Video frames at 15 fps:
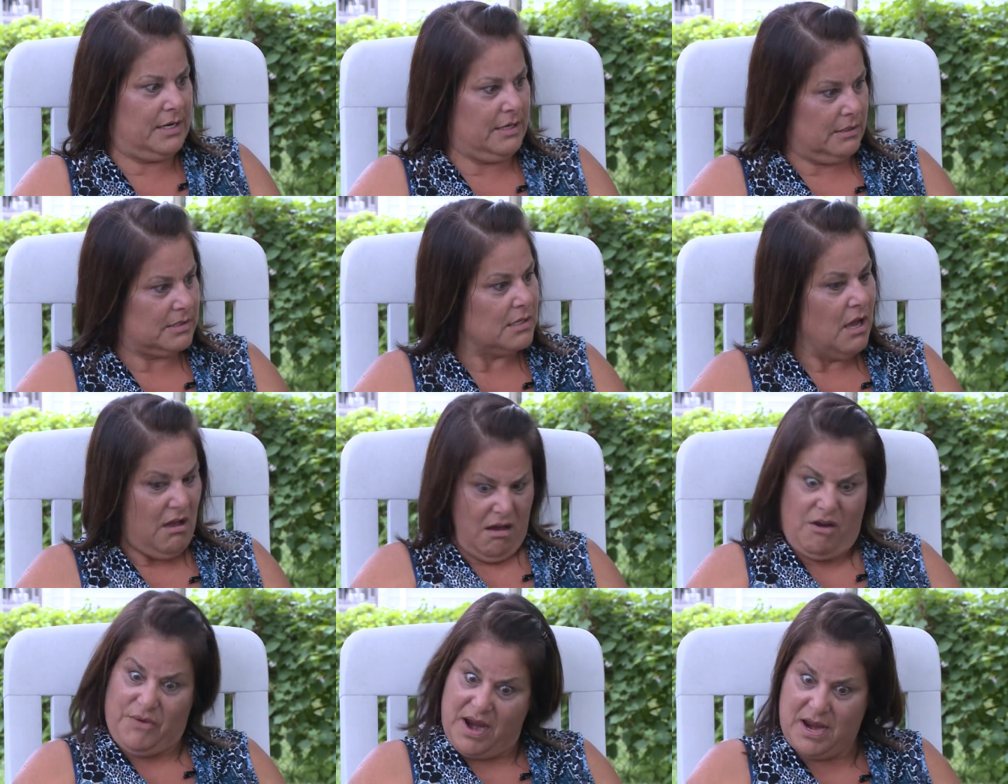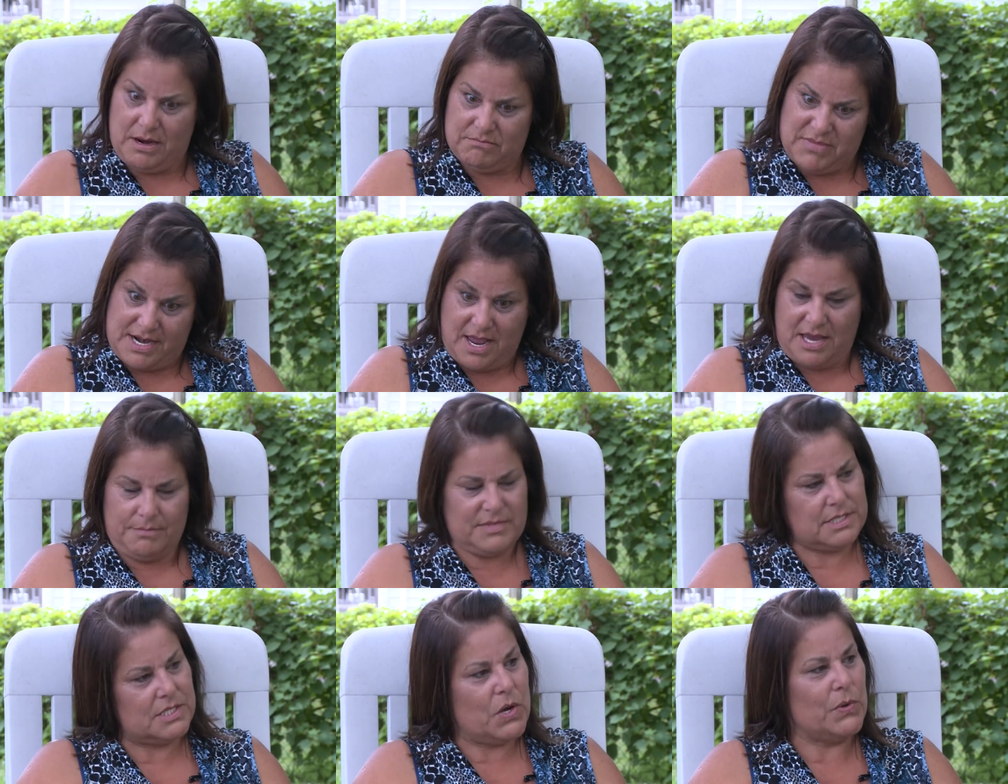He goes, all right, my
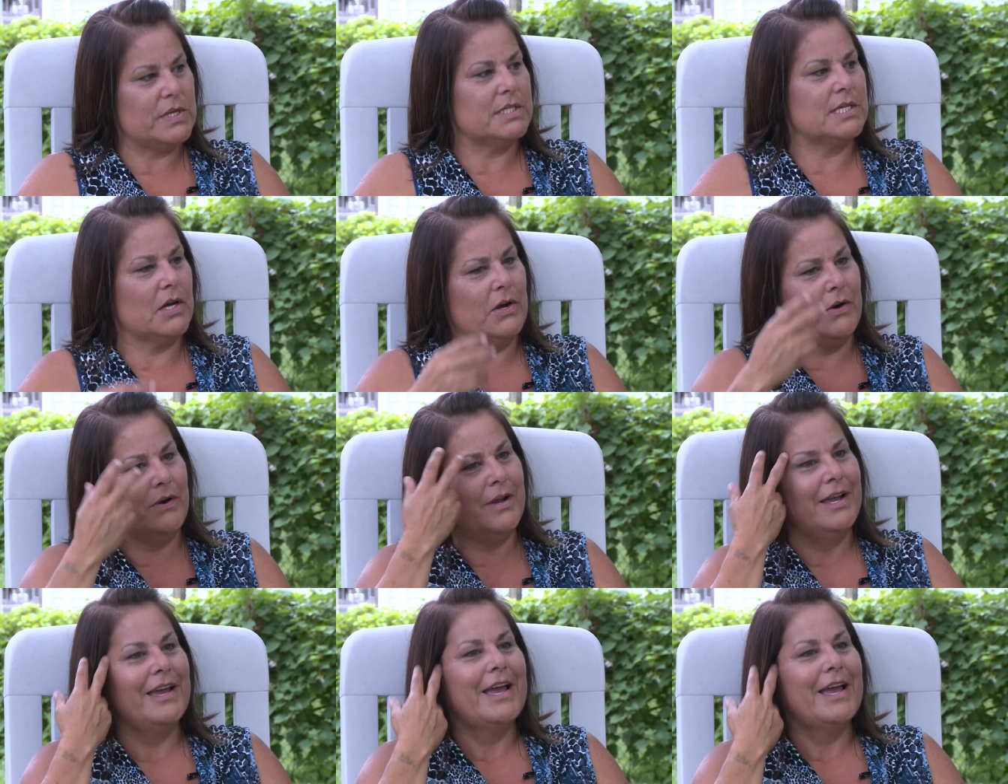name is so-and-so.